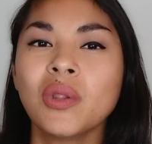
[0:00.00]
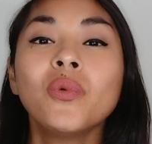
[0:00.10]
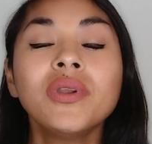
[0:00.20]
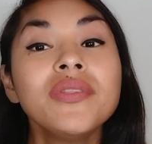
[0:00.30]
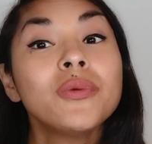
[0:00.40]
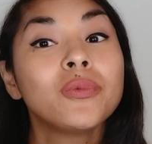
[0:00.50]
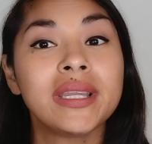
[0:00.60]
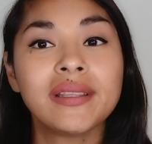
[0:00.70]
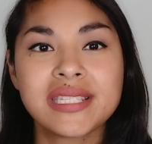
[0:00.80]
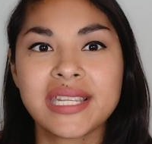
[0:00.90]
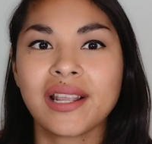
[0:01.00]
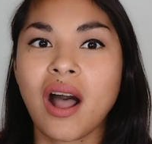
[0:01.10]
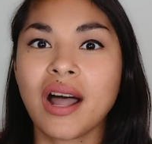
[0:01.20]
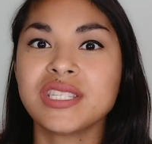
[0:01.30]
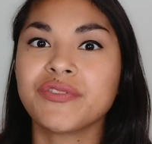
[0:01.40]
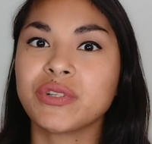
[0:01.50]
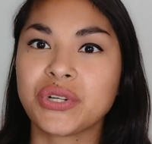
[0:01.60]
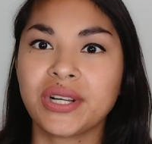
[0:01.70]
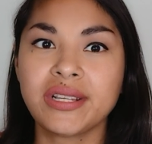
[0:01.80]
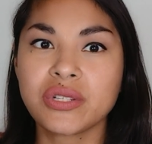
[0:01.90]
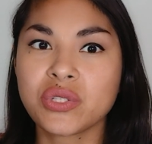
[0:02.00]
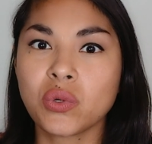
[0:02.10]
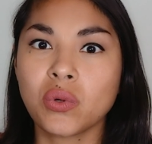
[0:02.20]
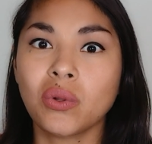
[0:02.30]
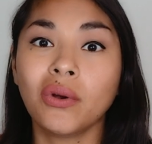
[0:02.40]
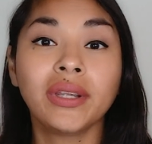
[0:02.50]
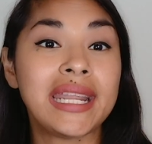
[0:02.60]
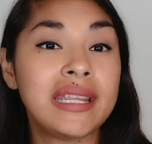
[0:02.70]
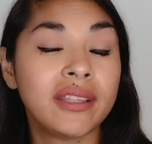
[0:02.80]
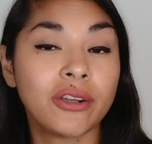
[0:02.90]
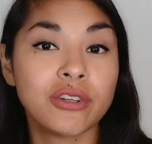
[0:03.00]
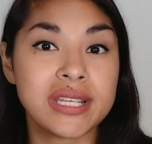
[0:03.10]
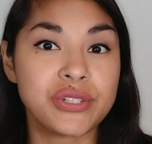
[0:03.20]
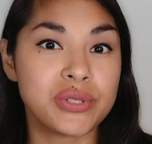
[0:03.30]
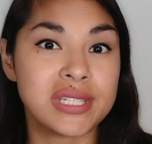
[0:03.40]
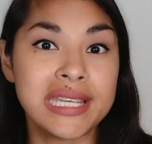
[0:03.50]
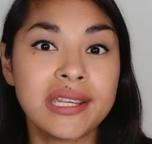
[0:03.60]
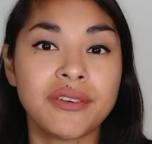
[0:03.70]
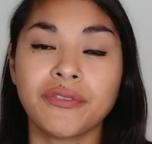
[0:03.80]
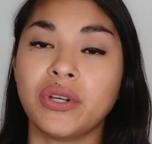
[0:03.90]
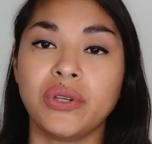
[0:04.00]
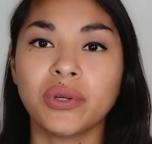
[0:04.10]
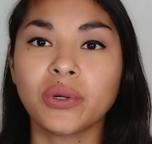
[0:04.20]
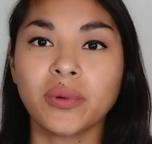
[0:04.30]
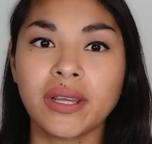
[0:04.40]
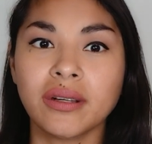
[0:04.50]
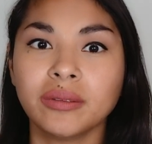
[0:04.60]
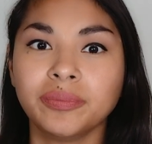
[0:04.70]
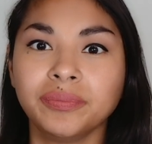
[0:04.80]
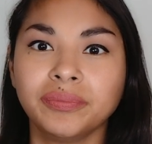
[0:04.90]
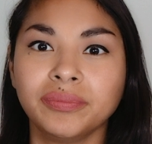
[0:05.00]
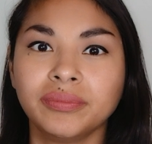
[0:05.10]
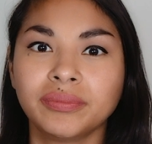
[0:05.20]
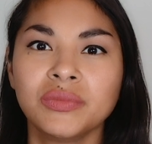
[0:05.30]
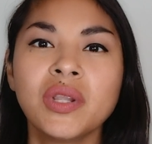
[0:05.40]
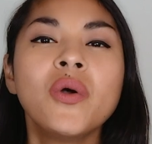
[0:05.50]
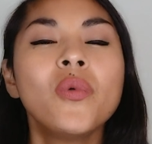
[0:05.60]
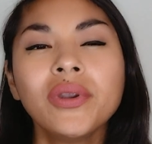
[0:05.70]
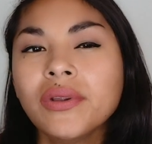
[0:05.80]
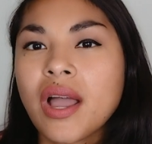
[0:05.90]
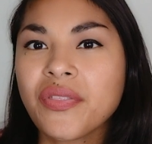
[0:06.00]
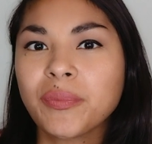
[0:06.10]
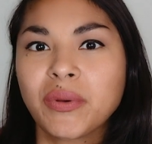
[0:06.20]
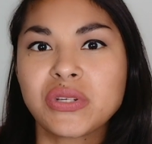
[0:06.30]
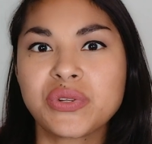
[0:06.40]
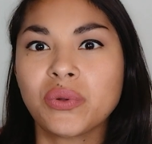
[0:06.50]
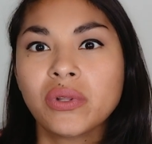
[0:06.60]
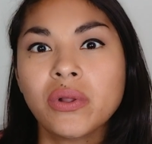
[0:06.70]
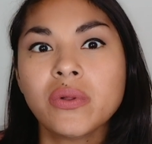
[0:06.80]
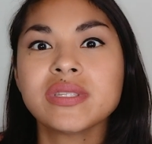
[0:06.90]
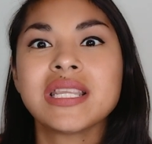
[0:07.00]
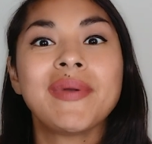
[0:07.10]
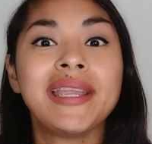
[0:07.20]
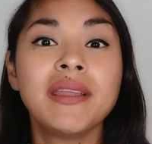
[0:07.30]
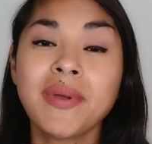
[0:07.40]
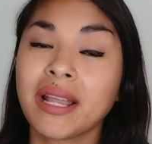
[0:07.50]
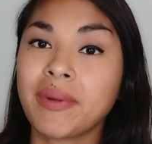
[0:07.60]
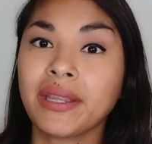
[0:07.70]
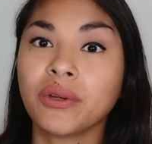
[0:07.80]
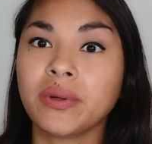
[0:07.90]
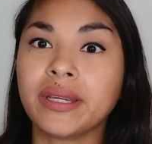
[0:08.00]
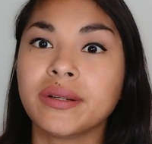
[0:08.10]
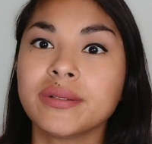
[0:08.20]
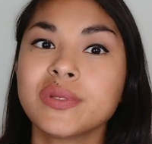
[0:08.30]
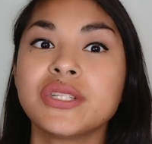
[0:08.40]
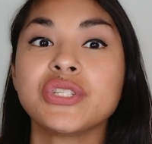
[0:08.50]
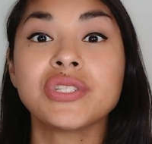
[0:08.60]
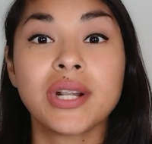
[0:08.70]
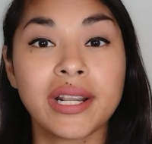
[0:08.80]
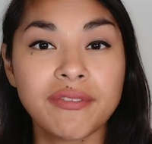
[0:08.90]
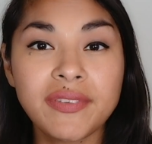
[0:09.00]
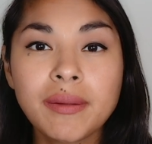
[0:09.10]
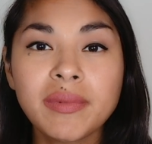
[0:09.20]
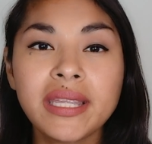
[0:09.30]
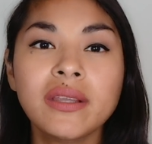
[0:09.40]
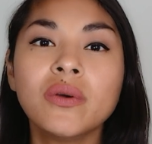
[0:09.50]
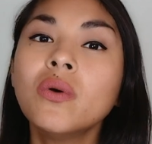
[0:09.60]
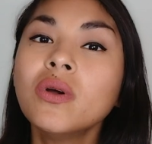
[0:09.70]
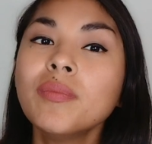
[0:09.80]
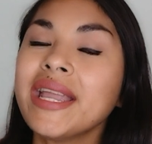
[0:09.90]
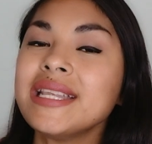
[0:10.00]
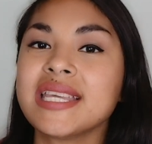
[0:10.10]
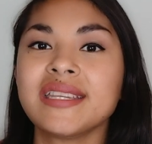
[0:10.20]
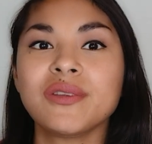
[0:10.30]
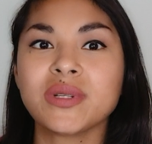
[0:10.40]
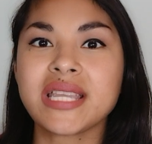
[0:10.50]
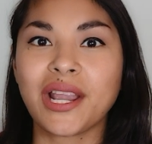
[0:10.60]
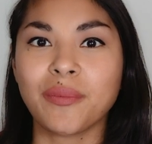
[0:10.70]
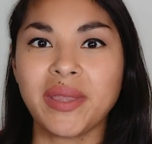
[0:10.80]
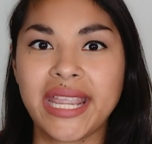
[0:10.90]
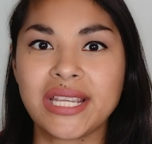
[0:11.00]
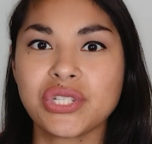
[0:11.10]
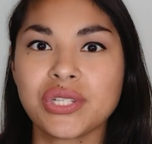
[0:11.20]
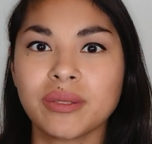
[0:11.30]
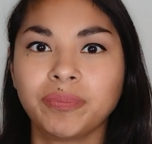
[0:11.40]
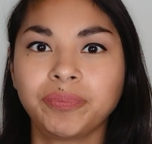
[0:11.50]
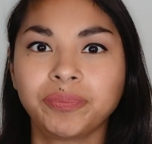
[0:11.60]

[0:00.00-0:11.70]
What are the realistic odds of returning to school or gaining the credentials needed for a new career? What are other personal goals that might impact my career, such as starting a family or my intended retirement age?